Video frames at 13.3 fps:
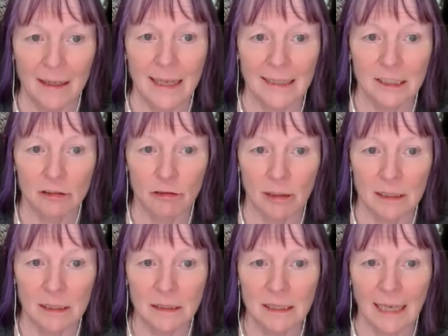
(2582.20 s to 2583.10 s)
Their
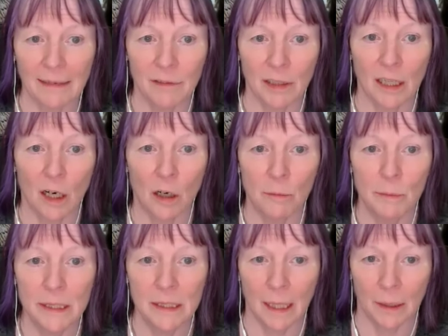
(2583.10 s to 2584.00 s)
struggles have the
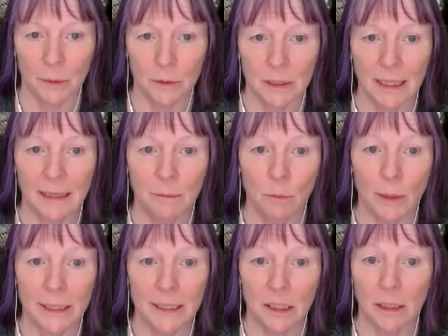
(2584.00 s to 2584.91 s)
common note in
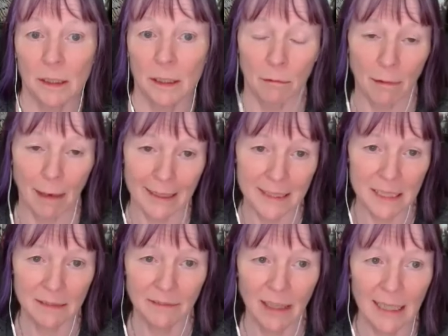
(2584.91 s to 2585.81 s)
which the
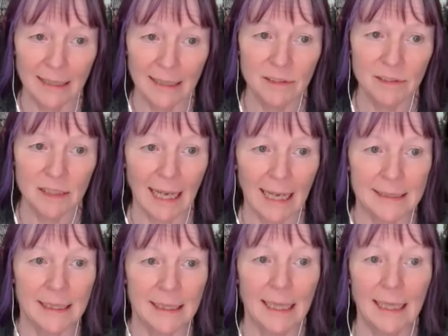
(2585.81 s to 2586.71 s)
race survives,
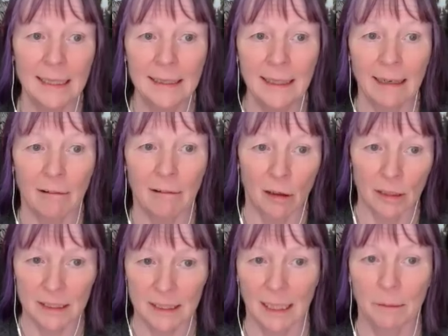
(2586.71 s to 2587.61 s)
and in their
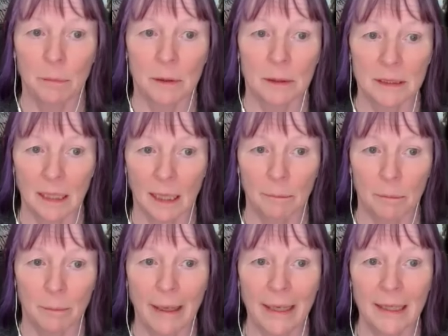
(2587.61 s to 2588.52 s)

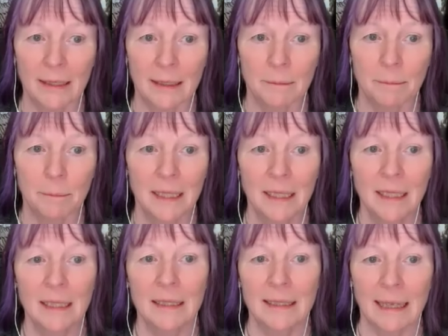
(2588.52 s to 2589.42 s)
archetypal makeup,
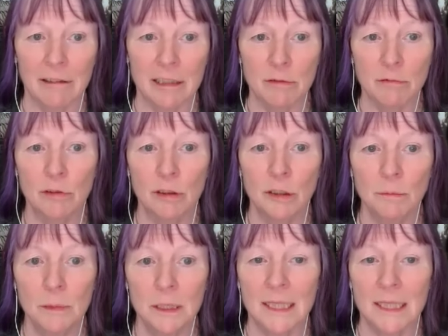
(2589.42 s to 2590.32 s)
there is
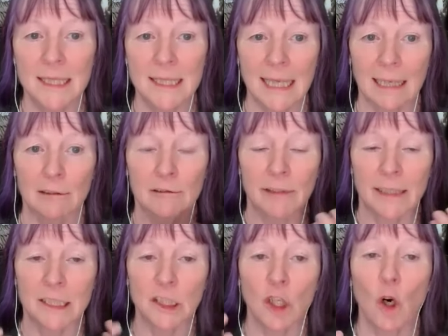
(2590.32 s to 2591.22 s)
room to
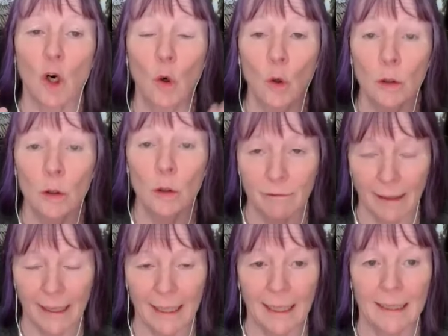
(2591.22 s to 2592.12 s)
salvage all the
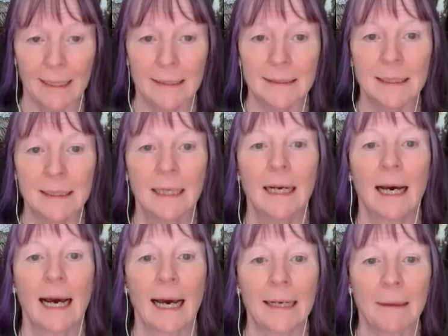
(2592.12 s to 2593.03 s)
failures
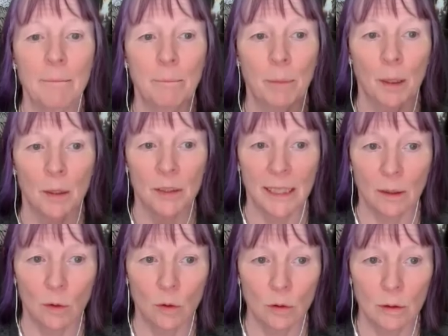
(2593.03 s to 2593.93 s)
and embody
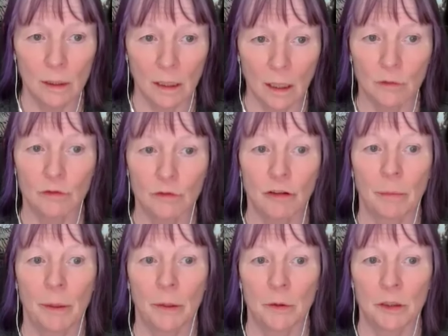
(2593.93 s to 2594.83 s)
all the
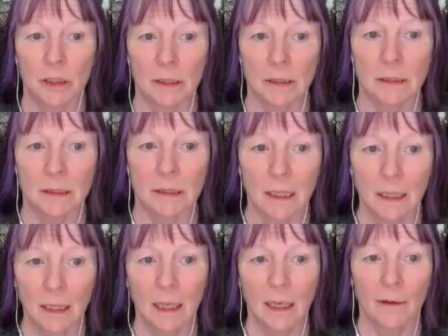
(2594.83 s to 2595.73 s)
contributions
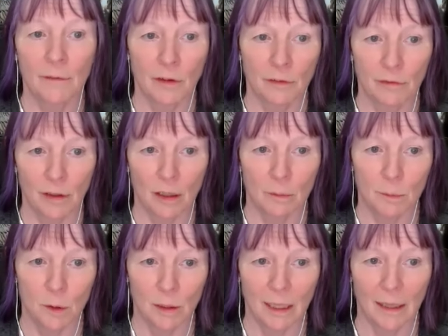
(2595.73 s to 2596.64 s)
of the far
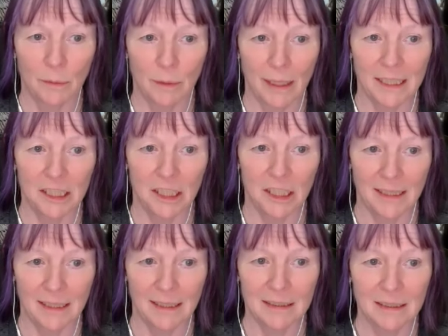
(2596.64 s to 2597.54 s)
more lonely
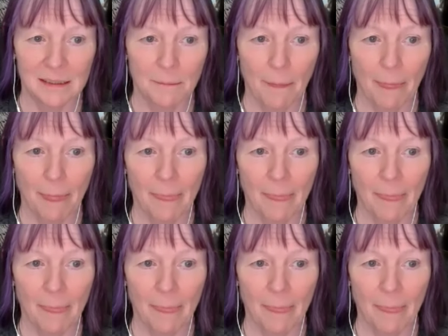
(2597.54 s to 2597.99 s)
genius.